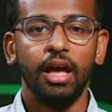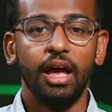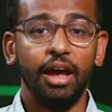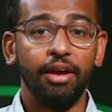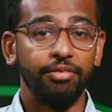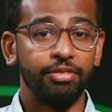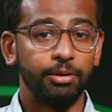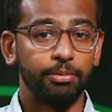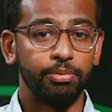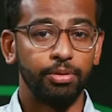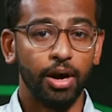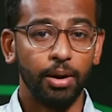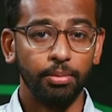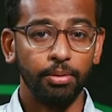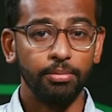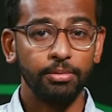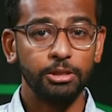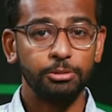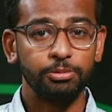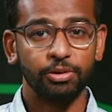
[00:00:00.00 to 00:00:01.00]
If the
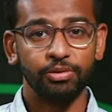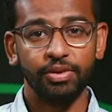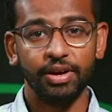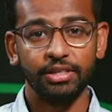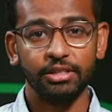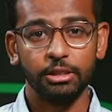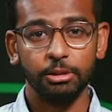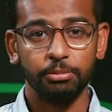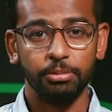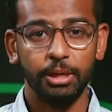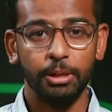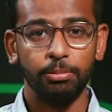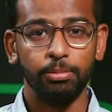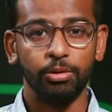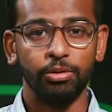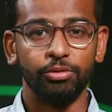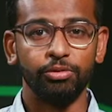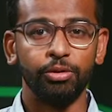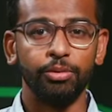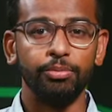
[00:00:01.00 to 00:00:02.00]
problem is preventing
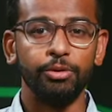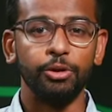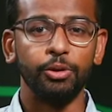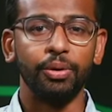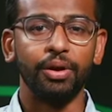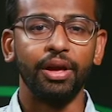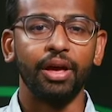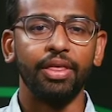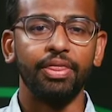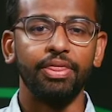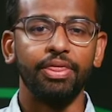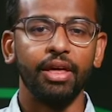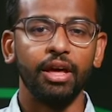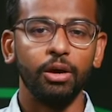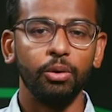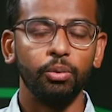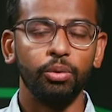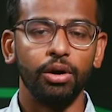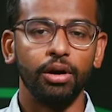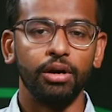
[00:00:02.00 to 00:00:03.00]
people from doing
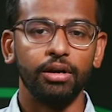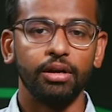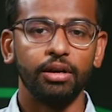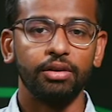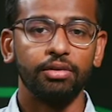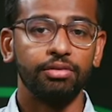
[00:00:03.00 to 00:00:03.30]
their work,